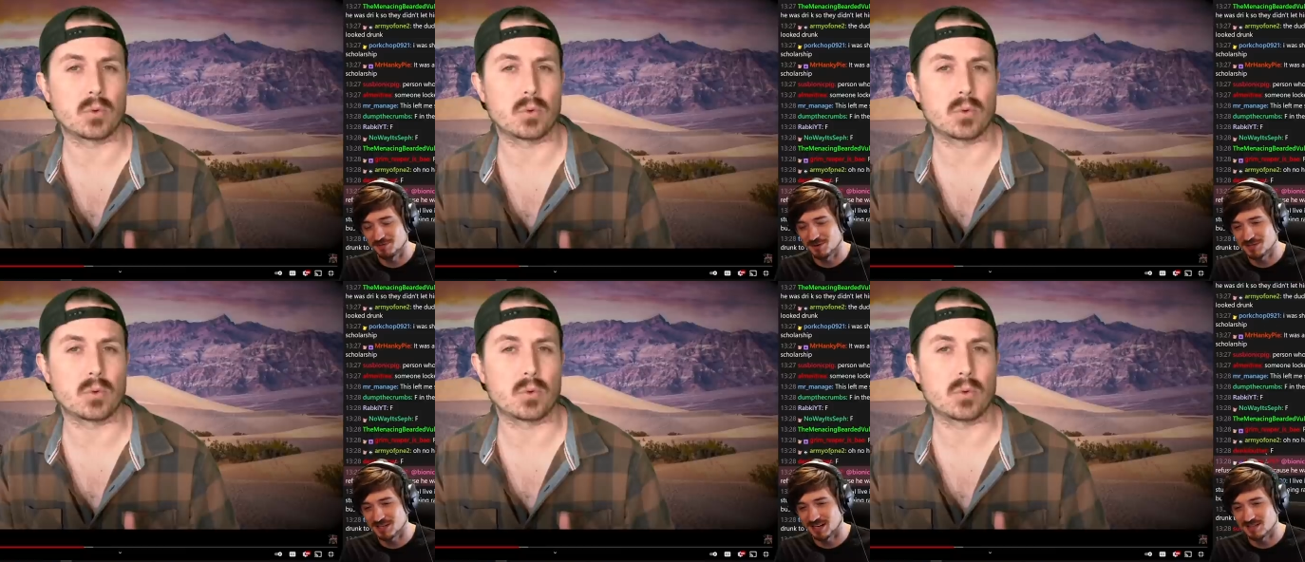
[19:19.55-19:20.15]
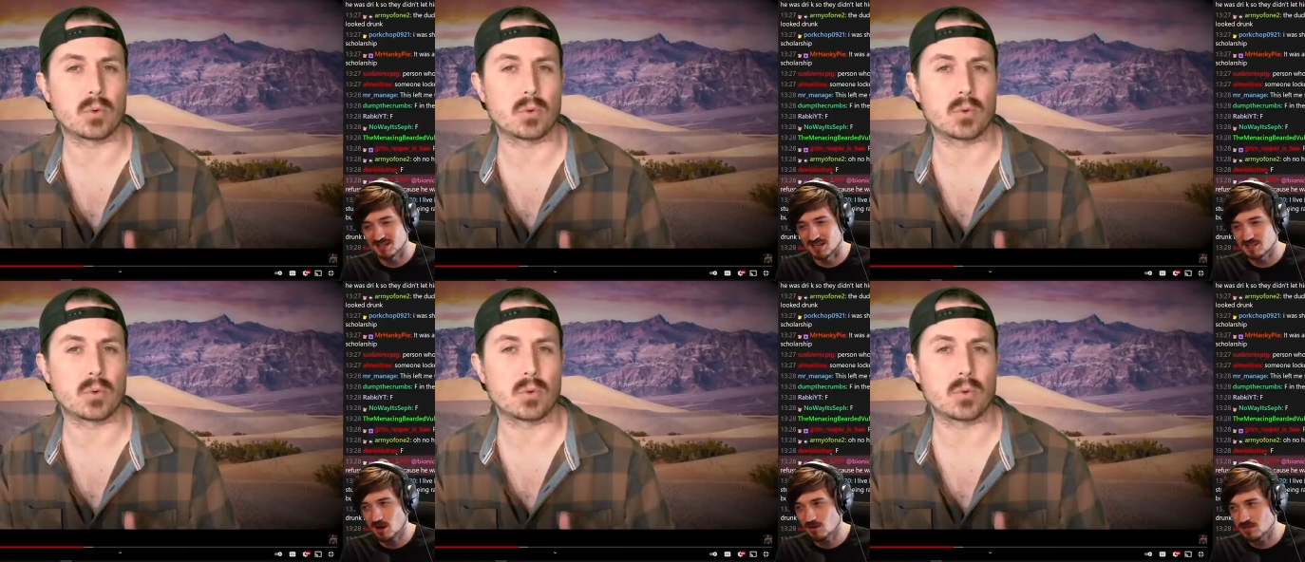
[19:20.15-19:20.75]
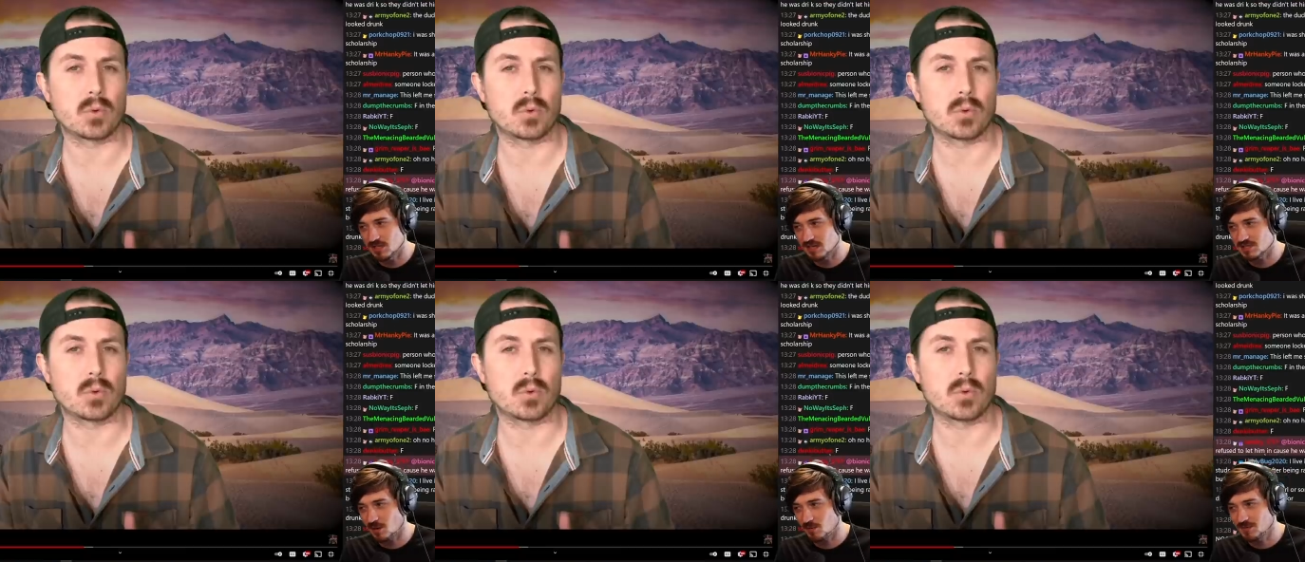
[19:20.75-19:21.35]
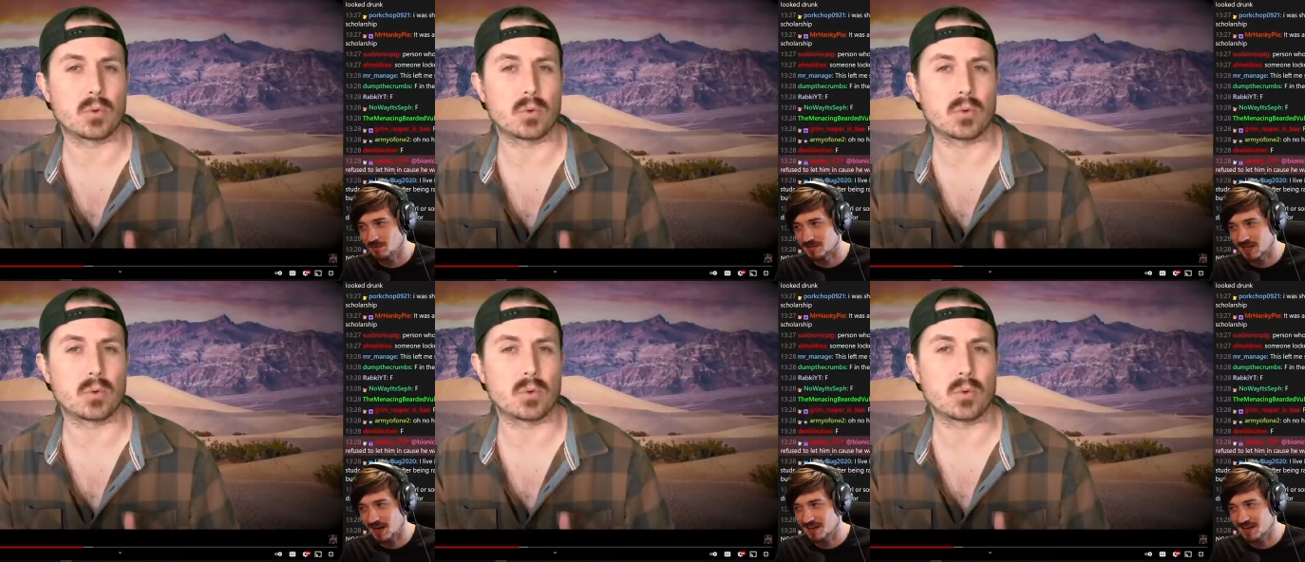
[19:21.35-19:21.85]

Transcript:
Speaker 1: first thing I say is, "Oh geez, I hope no one